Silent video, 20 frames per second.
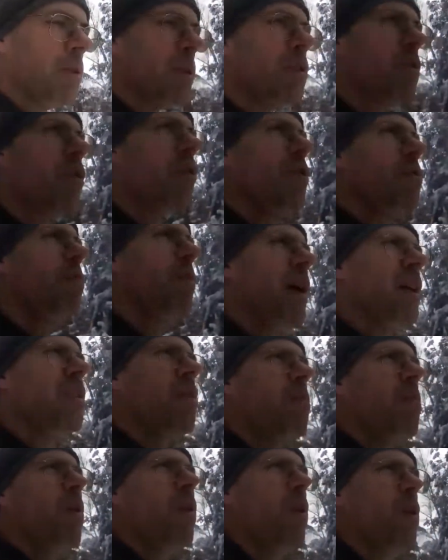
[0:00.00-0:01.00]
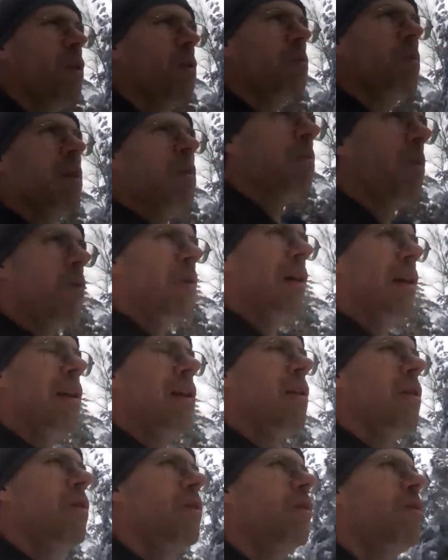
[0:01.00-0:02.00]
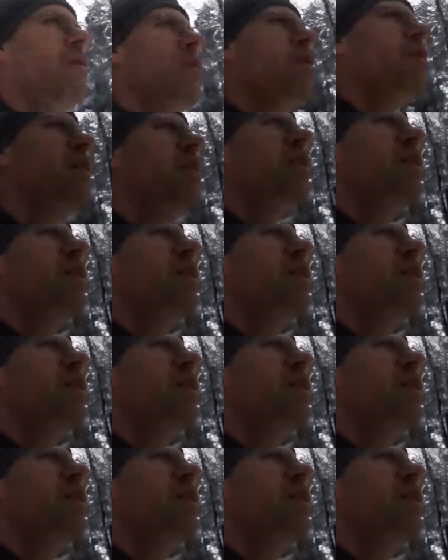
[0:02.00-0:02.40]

was taught by the Polish people alone.